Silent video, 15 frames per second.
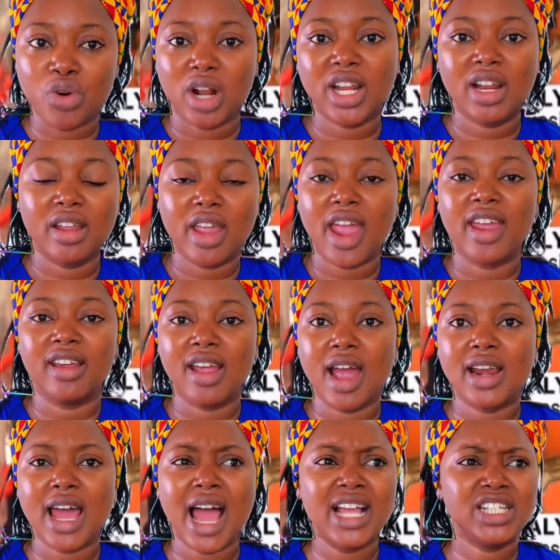For those that
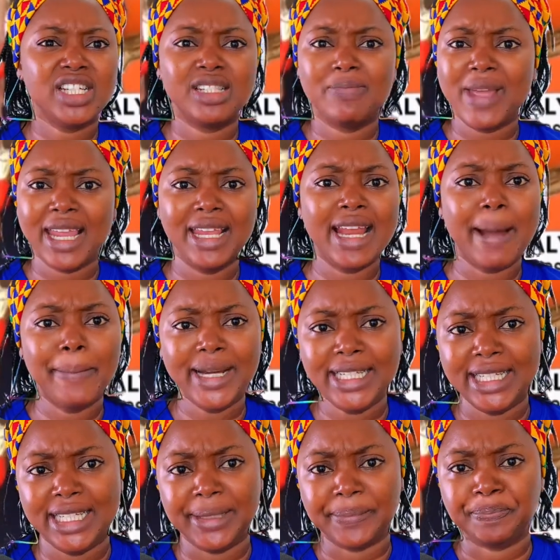had
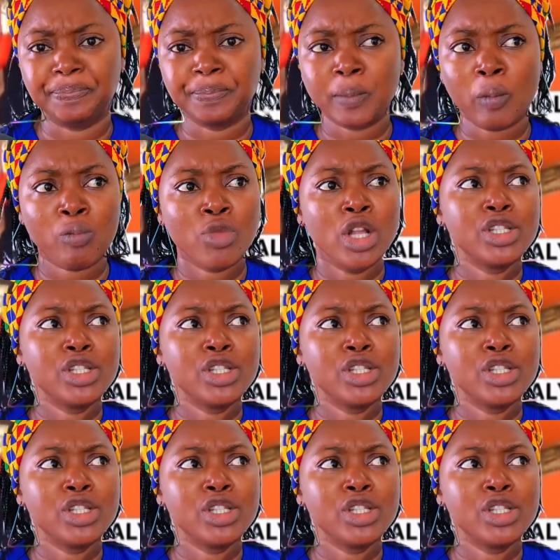kidney-related issues,